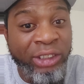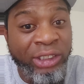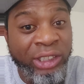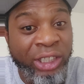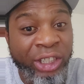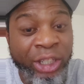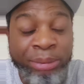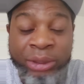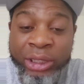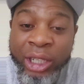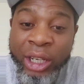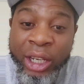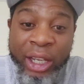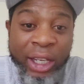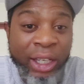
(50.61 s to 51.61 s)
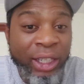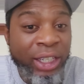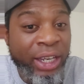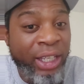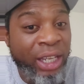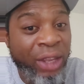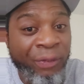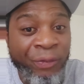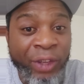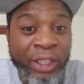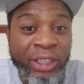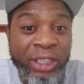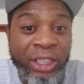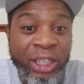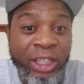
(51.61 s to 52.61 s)
subs. He had like
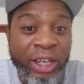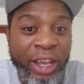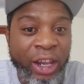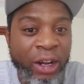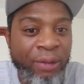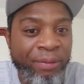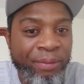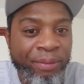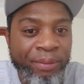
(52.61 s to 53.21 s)
15 now.